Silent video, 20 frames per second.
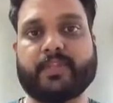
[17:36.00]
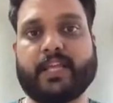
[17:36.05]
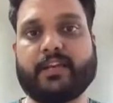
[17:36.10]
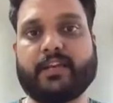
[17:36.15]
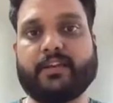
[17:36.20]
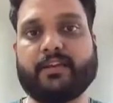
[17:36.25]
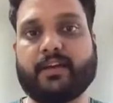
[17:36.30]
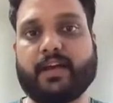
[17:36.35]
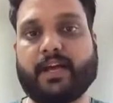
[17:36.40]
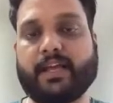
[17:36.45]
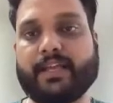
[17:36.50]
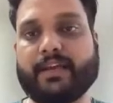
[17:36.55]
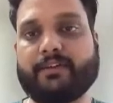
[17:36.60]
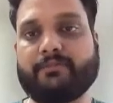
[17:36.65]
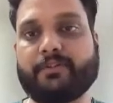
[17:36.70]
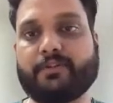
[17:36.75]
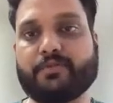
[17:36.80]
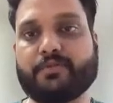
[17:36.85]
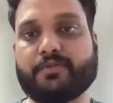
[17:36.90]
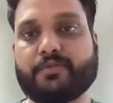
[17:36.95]
then I
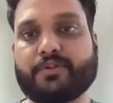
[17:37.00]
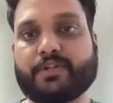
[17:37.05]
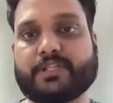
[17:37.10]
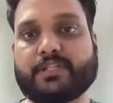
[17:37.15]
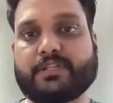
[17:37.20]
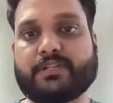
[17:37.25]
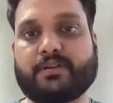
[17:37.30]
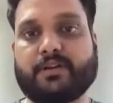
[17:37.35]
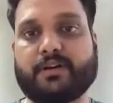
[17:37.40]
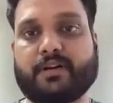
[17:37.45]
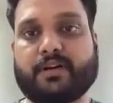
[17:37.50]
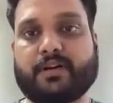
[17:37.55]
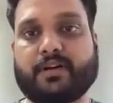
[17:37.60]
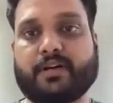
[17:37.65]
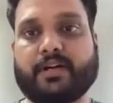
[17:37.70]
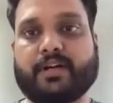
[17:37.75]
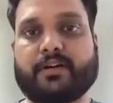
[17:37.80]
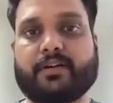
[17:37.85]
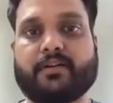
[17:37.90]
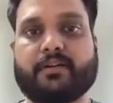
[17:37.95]
have two hooks
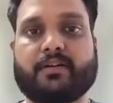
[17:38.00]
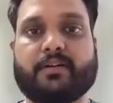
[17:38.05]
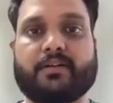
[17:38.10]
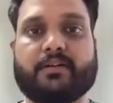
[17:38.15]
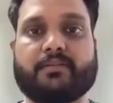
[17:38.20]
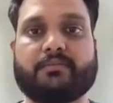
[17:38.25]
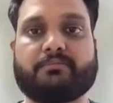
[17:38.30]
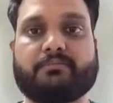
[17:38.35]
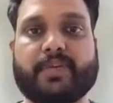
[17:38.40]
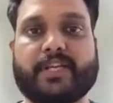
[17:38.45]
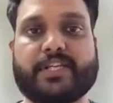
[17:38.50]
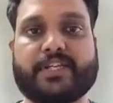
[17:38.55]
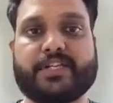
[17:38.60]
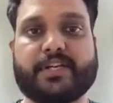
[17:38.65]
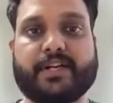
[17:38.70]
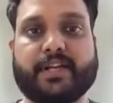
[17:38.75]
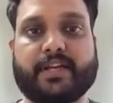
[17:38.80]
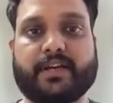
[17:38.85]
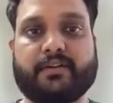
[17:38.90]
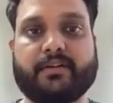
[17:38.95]

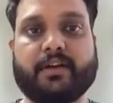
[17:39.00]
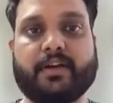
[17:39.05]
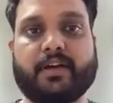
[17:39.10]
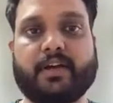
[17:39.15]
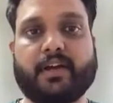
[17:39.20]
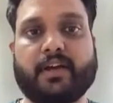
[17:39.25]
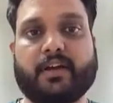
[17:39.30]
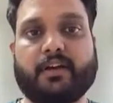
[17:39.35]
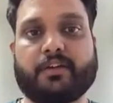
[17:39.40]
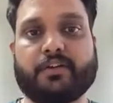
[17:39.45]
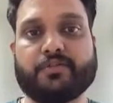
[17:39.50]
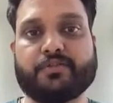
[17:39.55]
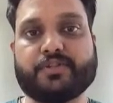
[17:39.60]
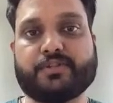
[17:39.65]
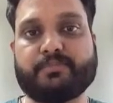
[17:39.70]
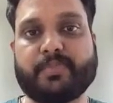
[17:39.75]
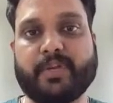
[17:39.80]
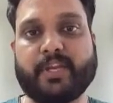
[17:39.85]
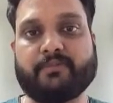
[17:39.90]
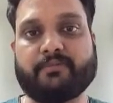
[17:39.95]
mentioned here.
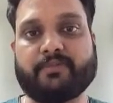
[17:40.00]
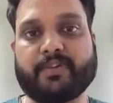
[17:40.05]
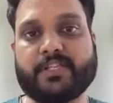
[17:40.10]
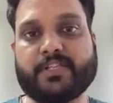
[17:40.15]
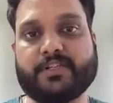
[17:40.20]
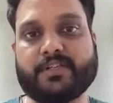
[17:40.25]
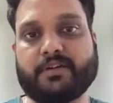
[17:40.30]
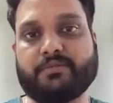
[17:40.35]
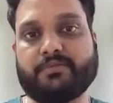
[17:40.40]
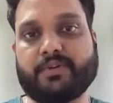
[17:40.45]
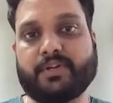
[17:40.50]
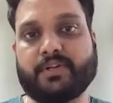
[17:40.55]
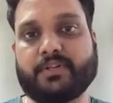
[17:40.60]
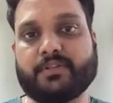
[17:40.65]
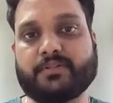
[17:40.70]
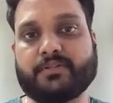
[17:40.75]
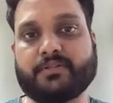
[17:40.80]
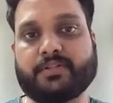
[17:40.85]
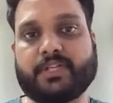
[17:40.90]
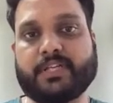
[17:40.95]
Use prefetch route.
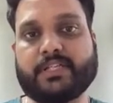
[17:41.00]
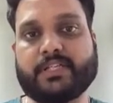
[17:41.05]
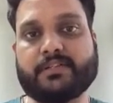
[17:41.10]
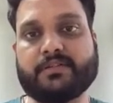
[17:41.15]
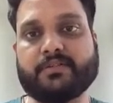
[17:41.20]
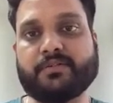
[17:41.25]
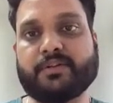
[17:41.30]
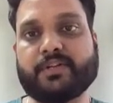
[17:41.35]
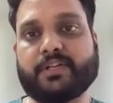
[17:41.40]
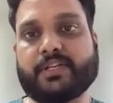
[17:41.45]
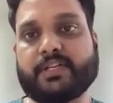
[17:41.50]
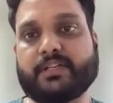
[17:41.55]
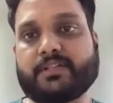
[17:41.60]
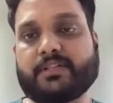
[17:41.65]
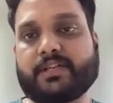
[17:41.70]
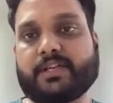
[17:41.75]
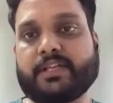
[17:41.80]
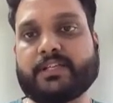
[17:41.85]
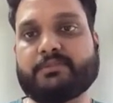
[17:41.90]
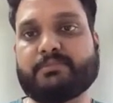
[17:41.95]
So this hook
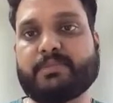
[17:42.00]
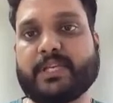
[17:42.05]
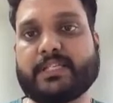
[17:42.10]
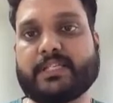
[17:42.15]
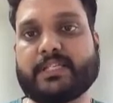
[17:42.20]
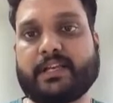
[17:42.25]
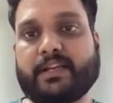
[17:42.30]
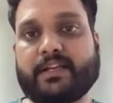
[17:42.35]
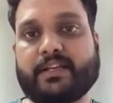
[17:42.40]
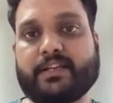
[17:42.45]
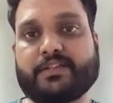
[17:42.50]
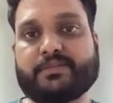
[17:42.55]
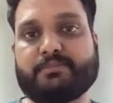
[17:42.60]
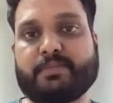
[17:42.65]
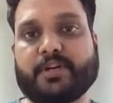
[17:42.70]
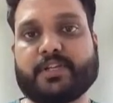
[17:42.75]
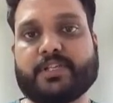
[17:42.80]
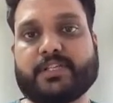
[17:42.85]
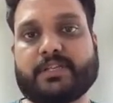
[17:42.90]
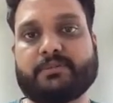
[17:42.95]
is basically
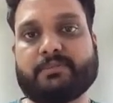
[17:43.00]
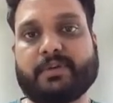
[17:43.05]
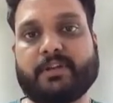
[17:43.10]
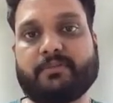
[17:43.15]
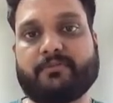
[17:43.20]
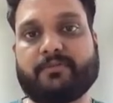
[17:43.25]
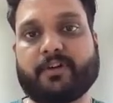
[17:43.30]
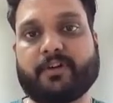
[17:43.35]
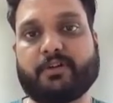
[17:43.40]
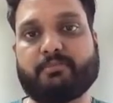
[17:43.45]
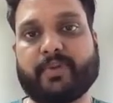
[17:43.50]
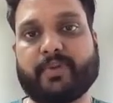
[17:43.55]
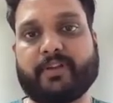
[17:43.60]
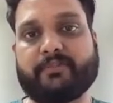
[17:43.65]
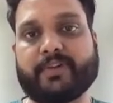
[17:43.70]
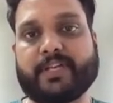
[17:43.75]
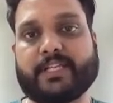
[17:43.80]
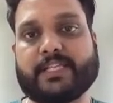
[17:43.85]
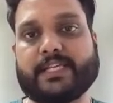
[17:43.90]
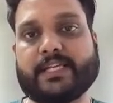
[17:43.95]
responsible for
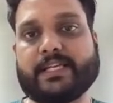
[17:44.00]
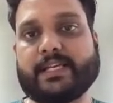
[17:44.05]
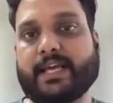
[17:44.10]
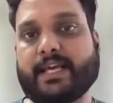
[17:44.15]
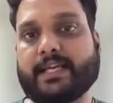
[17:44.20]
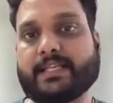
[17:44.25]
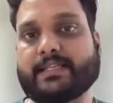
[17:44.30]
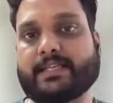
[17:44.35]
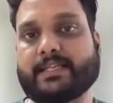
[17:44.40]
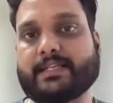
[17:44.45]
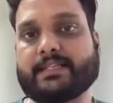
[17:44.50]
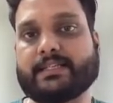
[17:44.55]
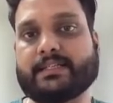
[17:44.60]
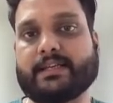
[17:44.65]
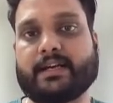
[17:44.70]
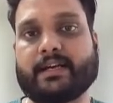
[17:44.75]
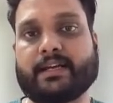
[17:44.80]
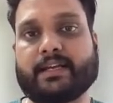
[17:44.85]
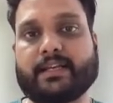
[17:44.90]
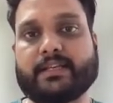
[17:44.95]
prefetching
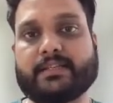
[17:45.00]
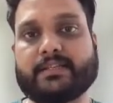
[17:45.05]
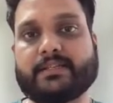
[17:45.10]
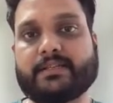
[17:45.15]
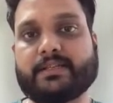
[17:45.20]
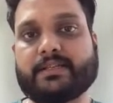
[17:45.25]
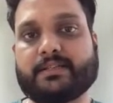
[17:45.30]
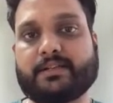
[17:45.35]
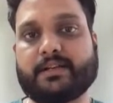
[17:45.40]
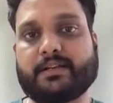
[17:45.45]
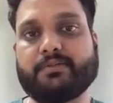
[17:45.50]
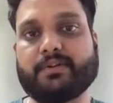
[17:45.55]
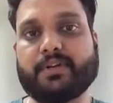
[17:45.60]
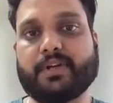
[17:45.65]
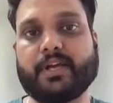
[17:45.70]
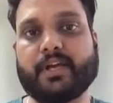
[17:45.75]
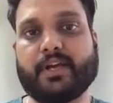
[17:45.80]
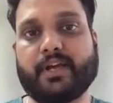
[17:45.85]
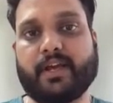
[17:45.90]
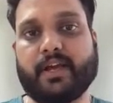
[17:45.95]
assets against this route.
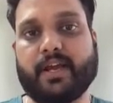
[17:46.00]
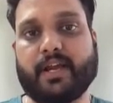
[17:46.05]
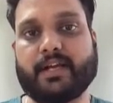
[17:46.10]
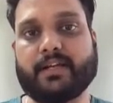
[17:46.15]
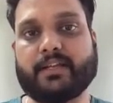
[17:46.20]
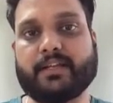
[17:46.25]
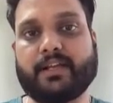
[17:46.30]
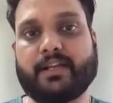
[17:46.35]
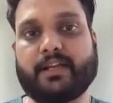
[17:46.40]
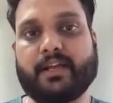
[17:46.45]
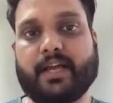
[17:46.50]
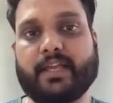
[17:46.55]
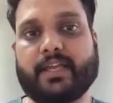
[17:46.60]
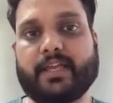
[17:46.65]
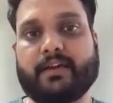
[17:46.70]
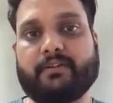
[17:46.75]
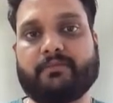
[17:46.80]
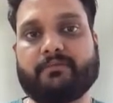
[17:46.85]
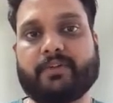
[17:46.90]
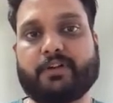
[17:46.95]
And then I
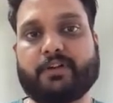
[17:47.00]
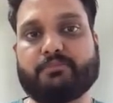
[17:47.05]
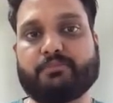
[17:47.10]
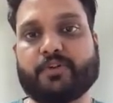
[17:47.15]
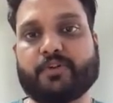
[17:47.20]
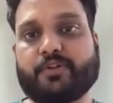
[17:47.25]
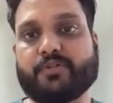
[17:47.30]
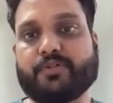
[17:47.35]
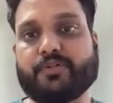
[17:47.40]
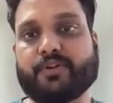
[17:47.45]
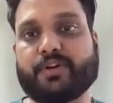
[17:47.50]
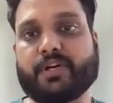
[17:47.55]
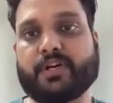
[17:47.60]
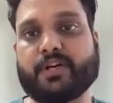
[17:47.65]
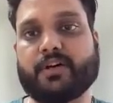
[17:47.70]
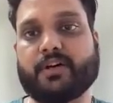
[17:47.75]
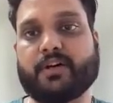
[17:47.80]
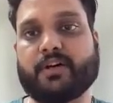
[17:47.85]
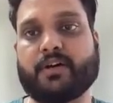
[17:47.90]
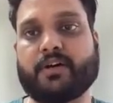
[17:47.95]
have one more hook
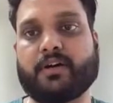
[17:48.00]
